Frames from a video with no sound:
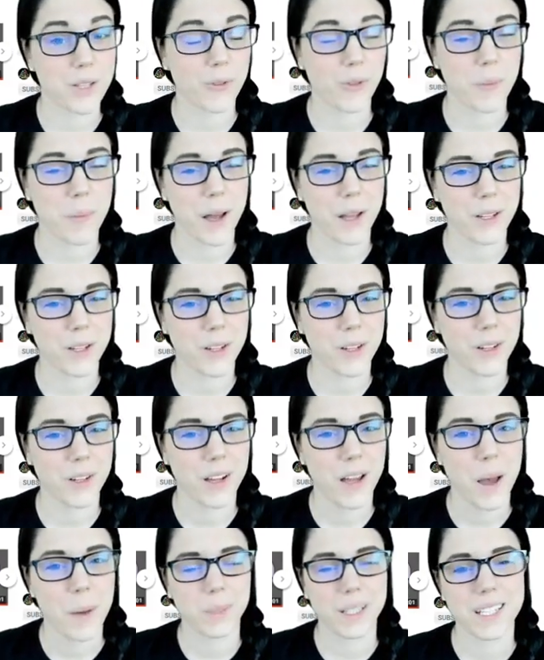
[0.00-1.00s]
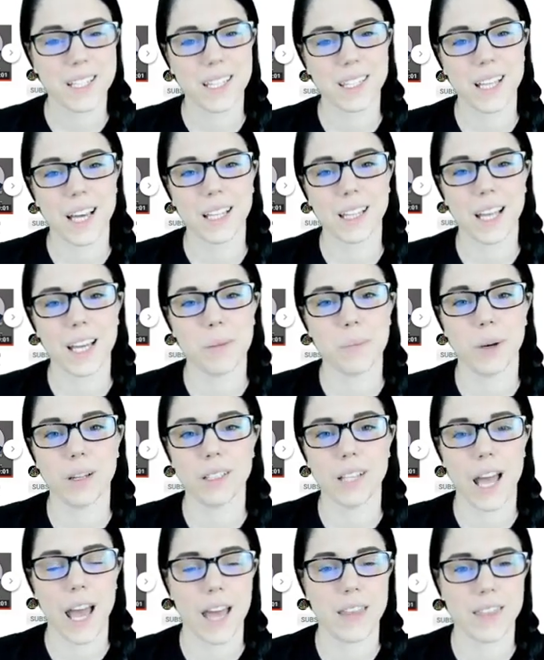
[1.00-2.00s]
Pleasant reminder, please hit that
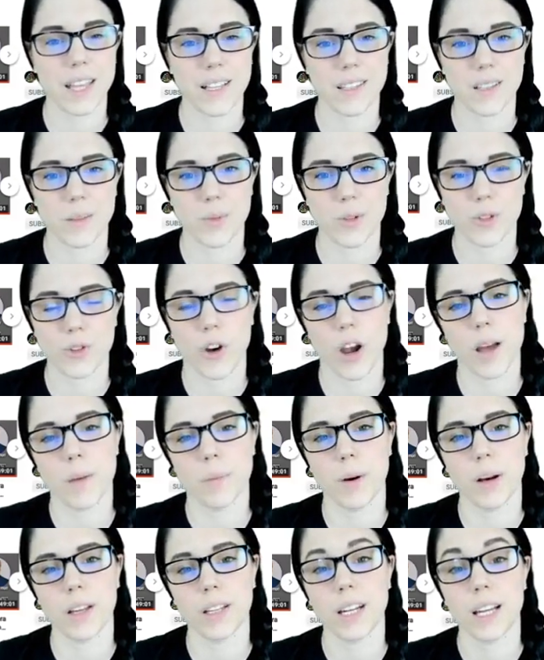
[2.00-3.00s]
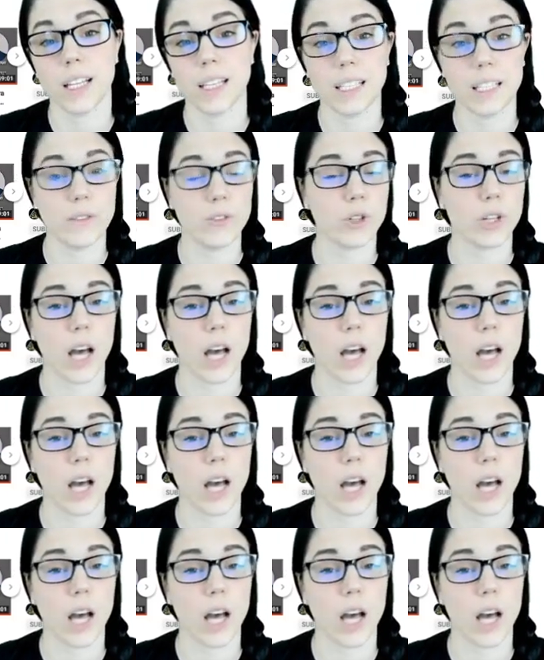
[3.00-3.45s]
like button and that subscribe button.